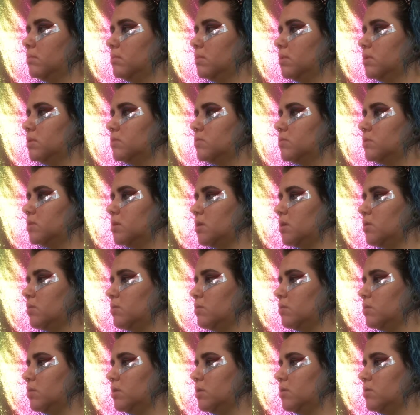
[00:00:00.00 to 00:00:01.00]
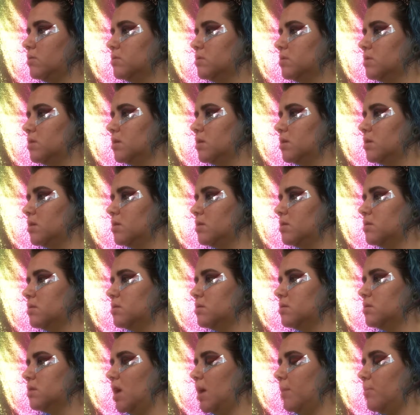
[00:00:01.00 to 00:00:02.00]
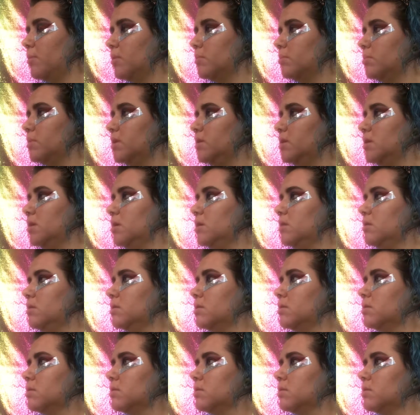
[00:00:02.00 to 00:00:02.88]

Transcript: let's see, we'll use this tapered blending